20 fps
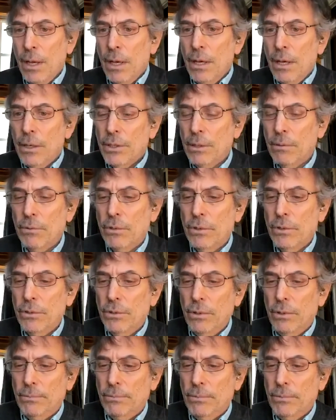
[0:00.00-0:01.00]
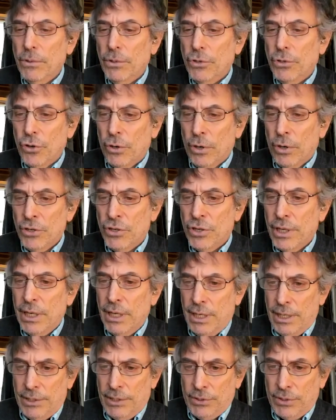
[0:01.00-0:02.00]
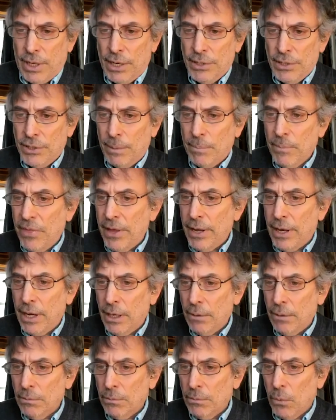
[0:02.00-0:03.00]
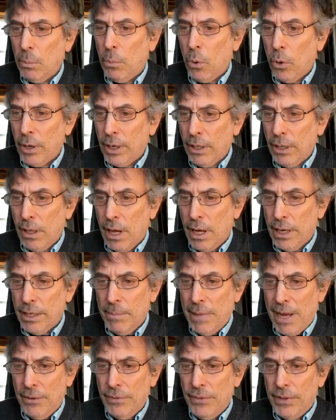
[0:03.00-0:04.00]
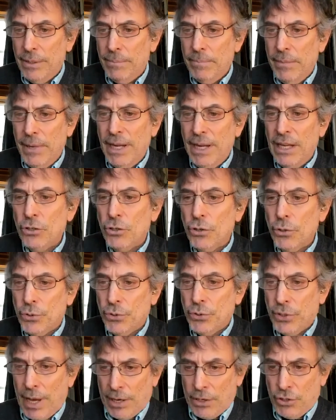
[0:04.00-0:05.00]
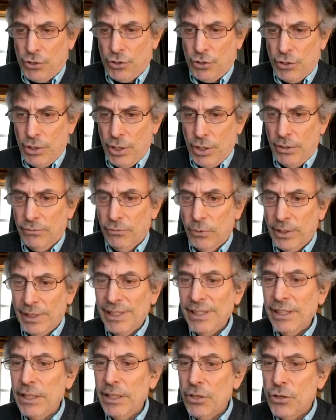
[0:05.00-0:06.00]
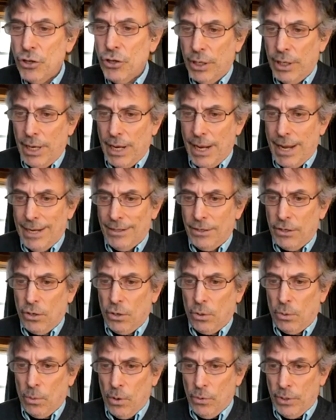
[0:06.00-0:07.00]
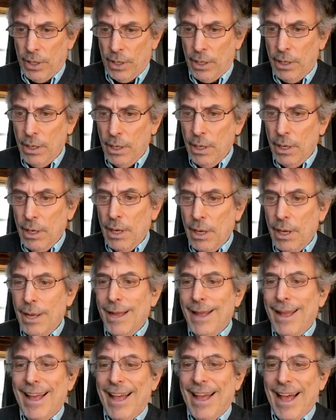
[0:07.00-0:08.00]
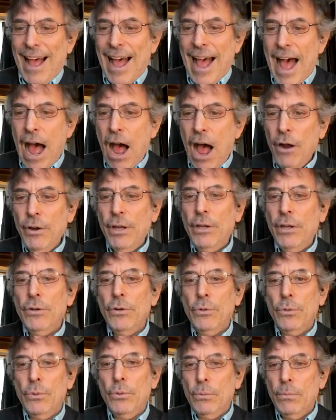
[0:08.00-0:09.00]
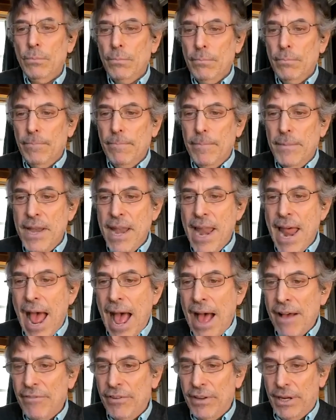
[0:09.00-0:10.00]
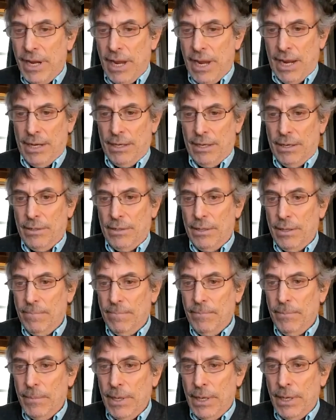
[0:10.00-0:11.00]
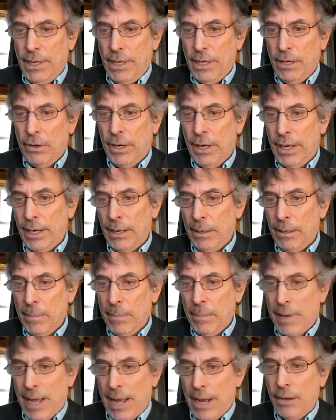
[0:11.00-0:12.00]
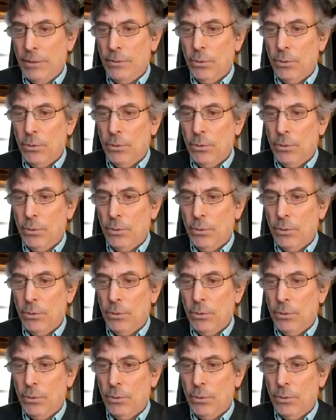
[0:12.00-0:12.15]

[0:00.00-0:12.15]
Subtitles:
So Georgia Gee says, I'm reporting a lot about the intersection of religion and corona. How do you navigate hearing about